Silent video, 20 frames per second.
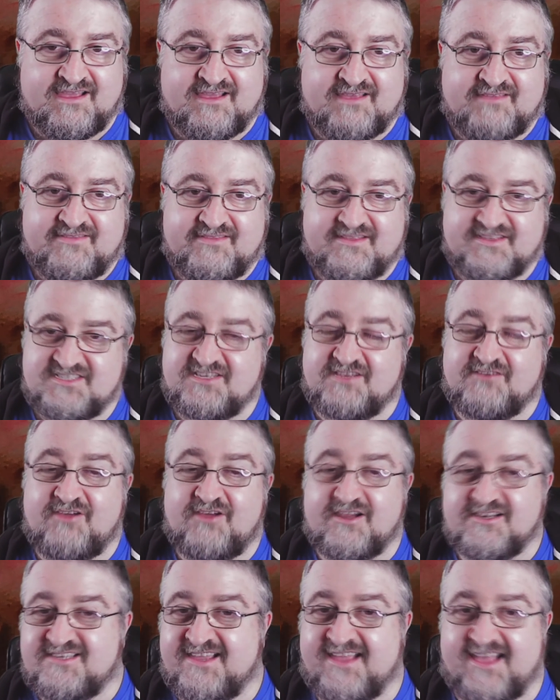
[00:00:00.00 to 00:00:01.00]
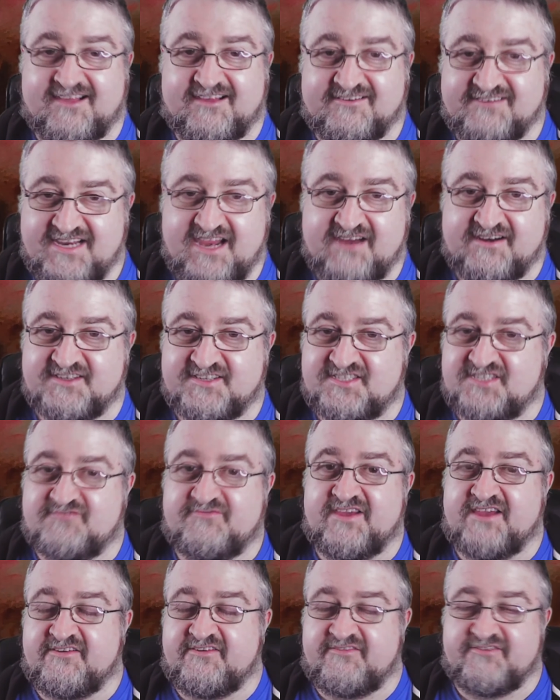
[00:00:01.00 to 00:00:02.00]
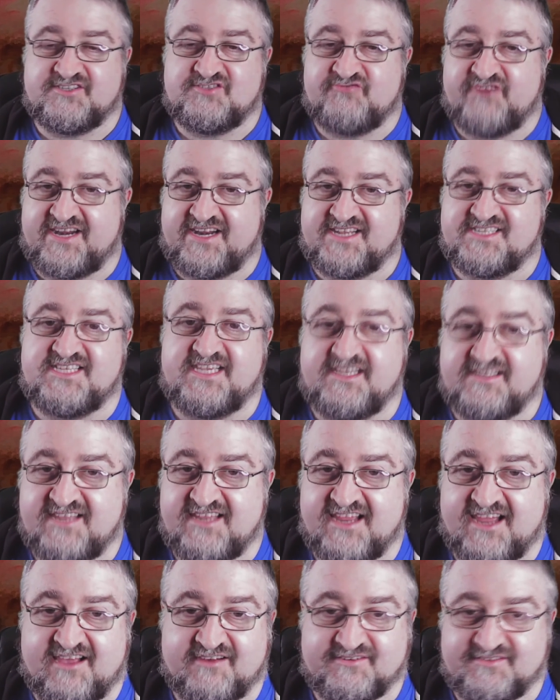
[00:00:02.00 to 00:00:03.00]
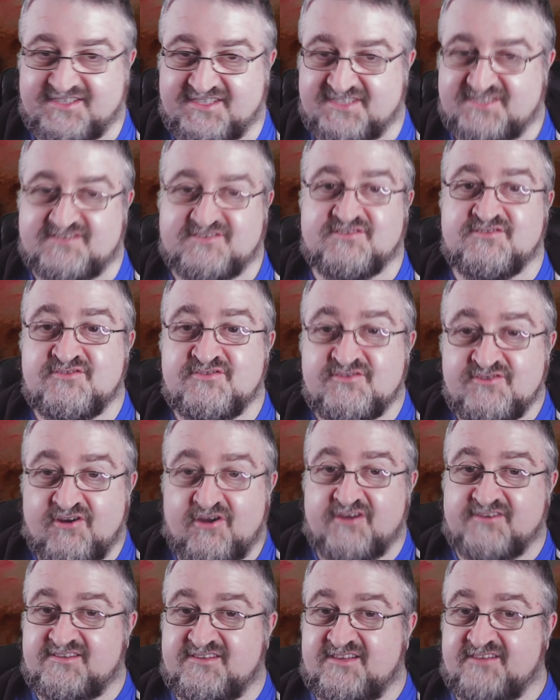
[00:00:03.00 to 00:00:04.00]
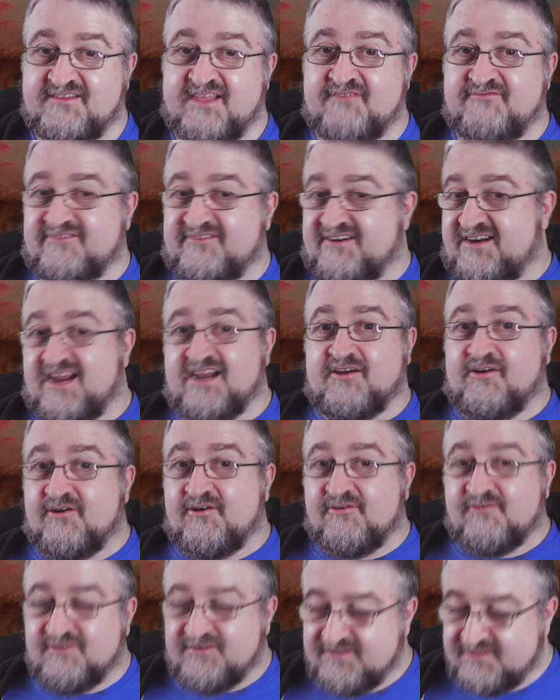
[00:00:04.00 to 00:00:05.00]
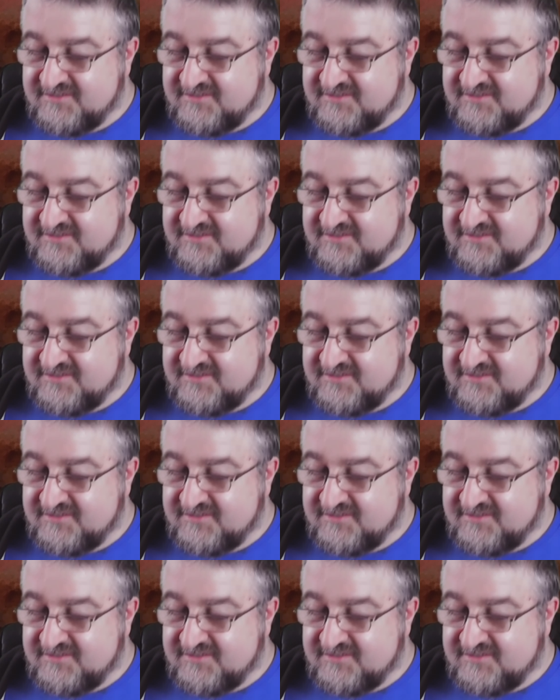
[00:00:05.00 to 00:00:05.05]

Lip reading: there's a lot of talent here, and it's just very frustrating to see the talent just not deliver at all.